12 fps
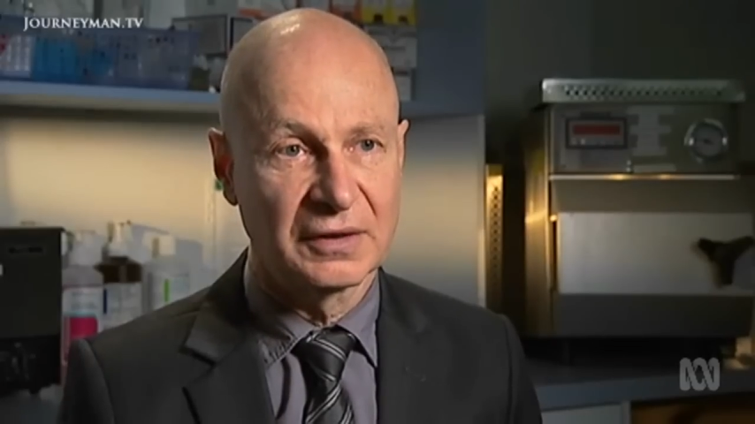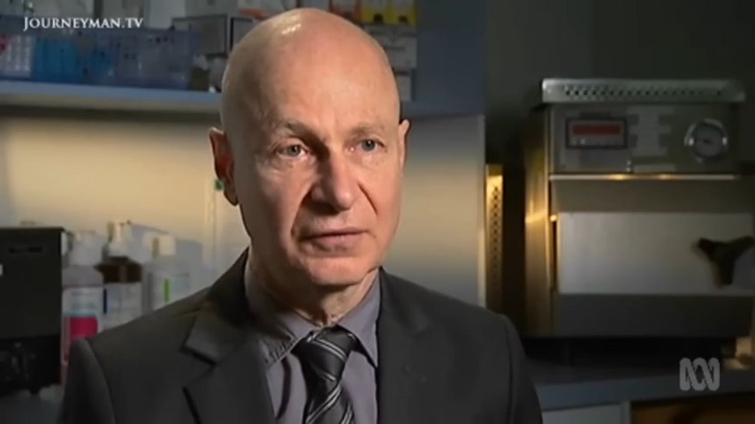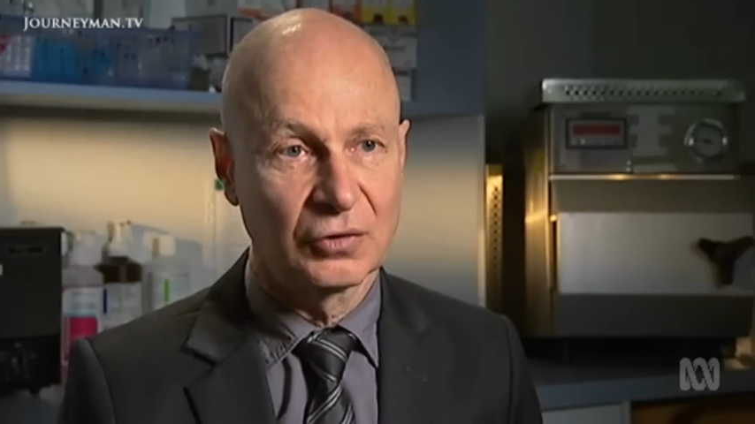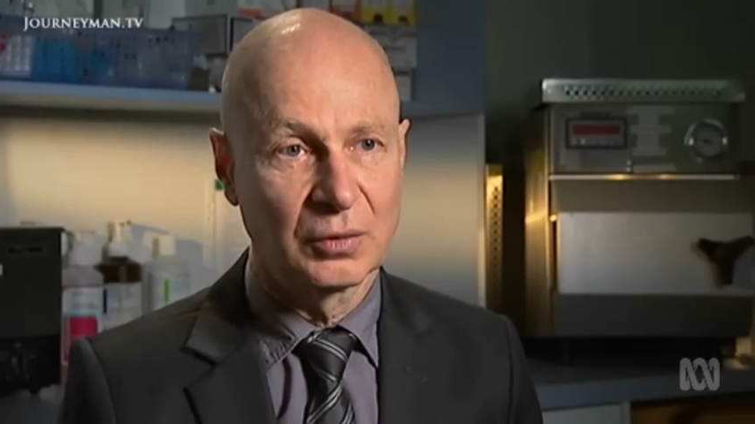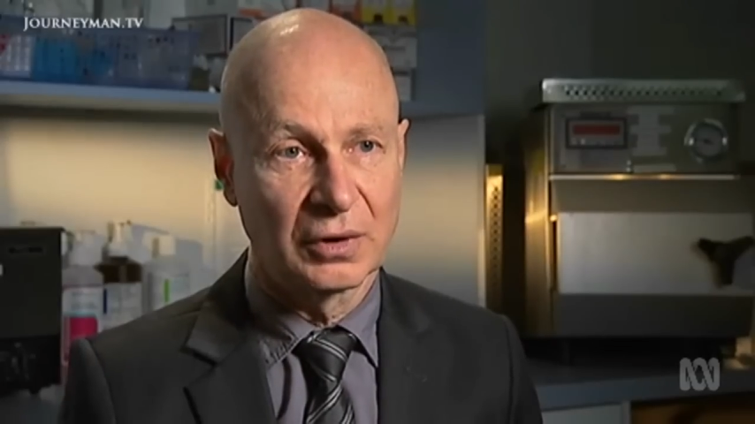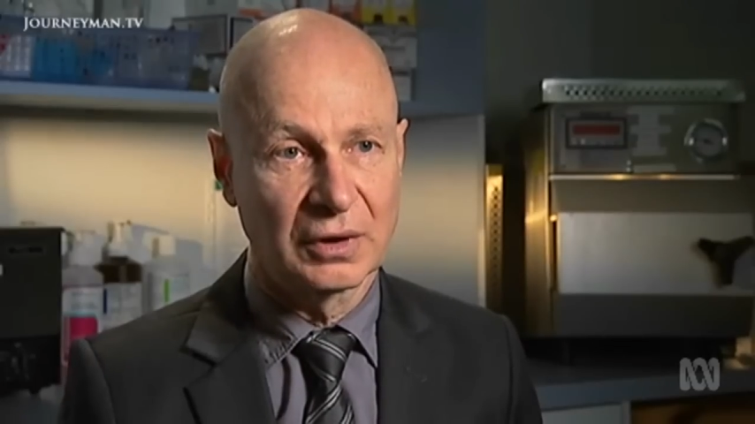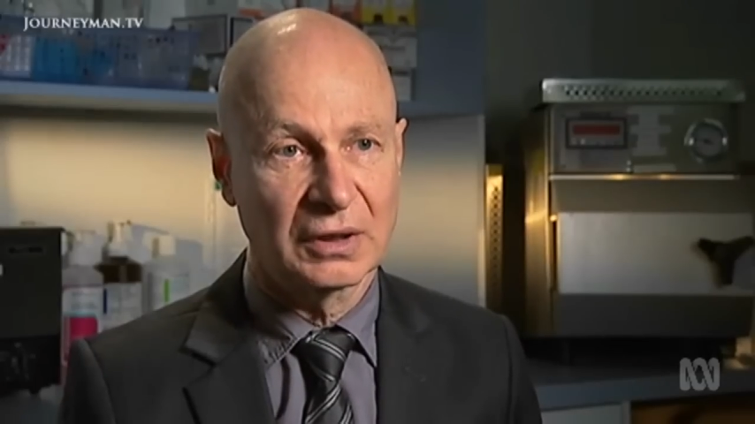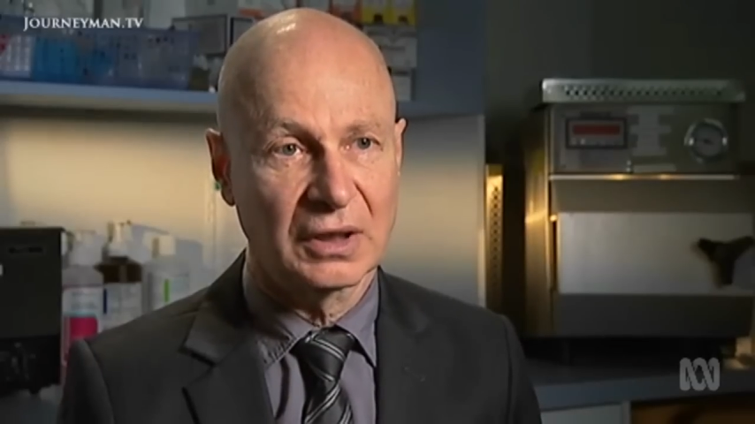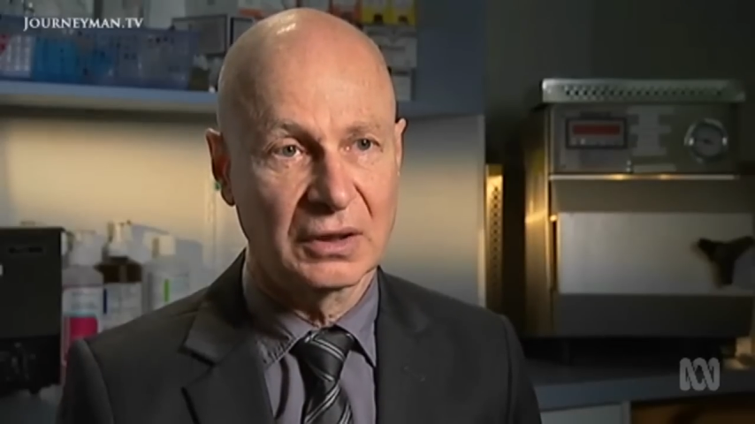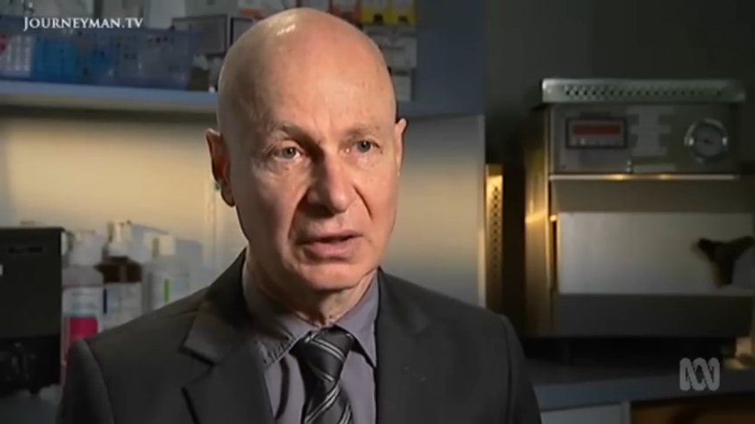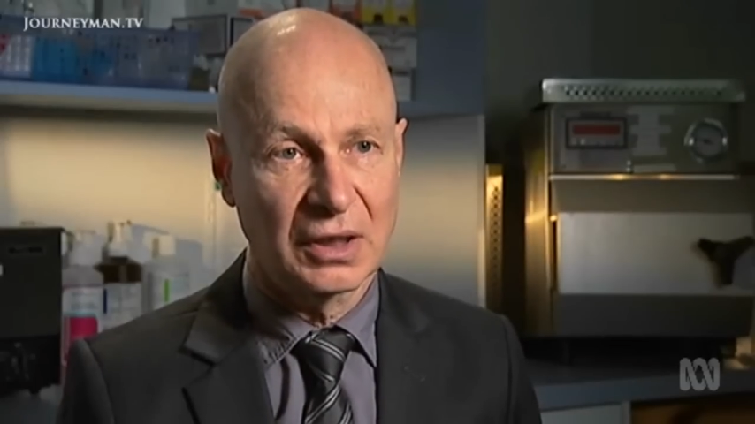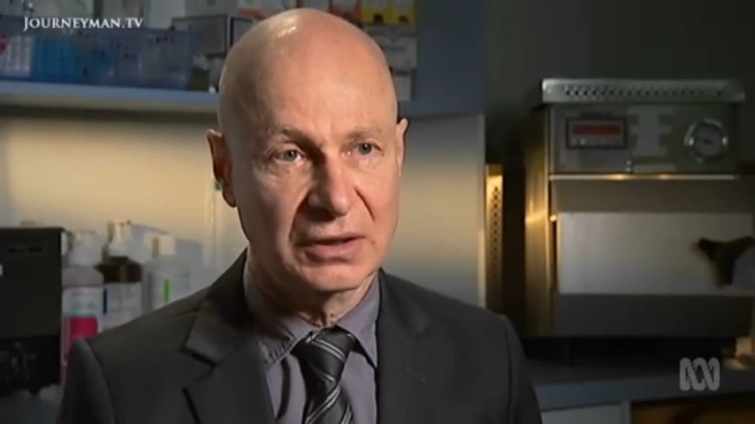if you're wearing
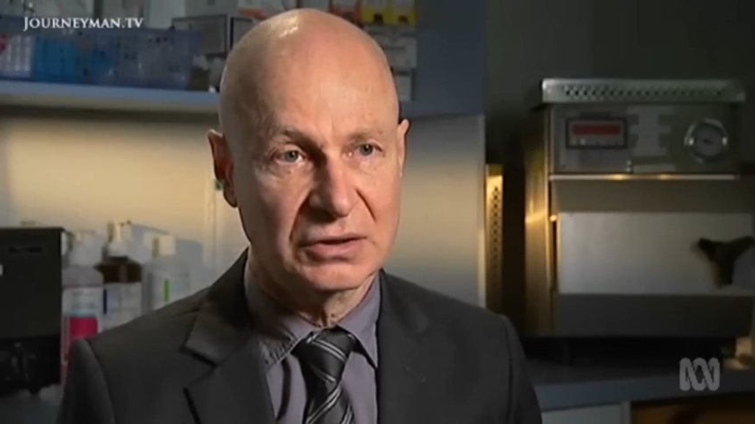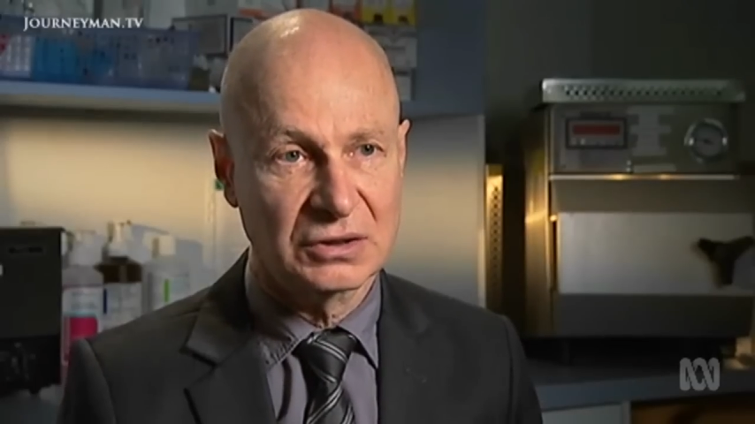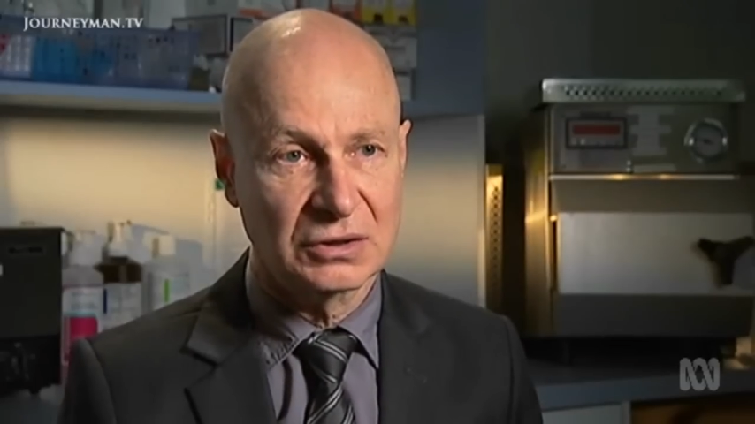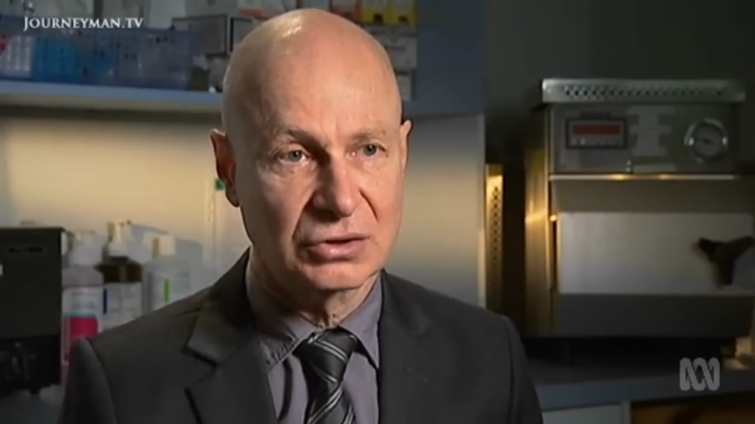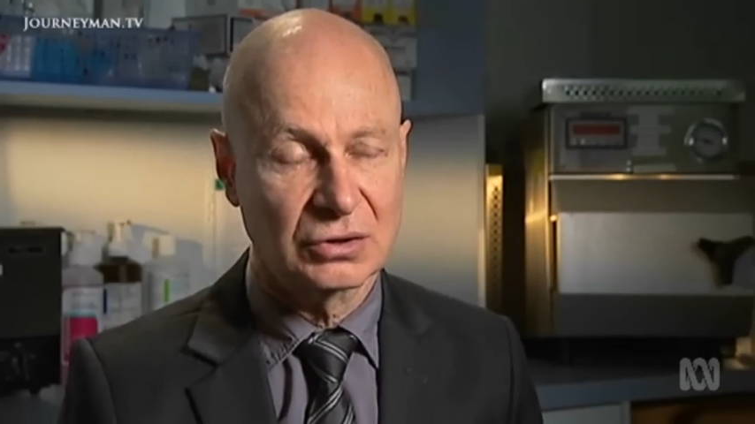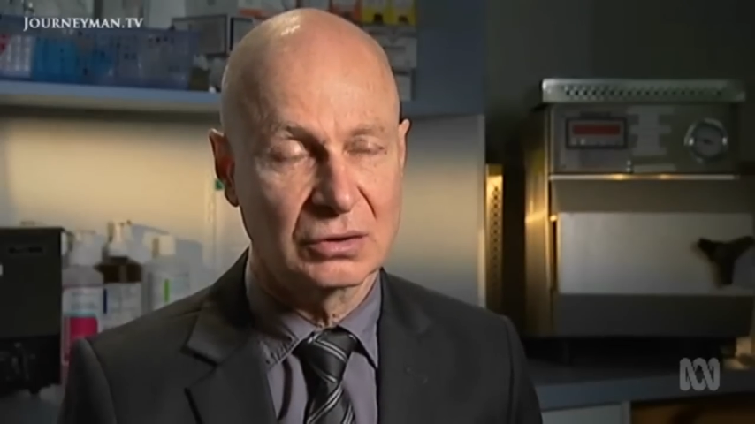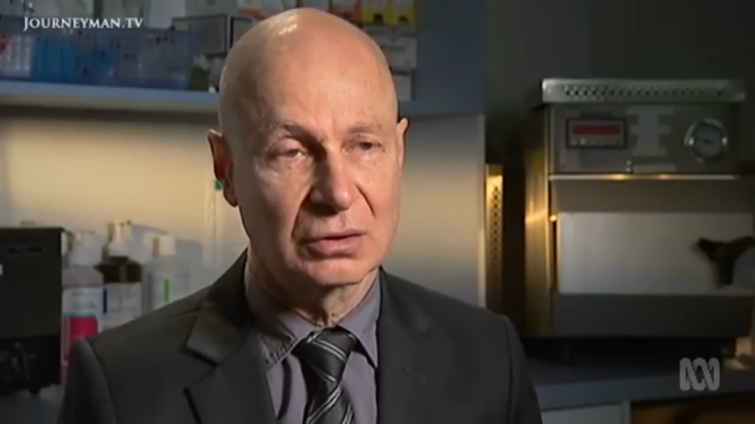a light t-shirt.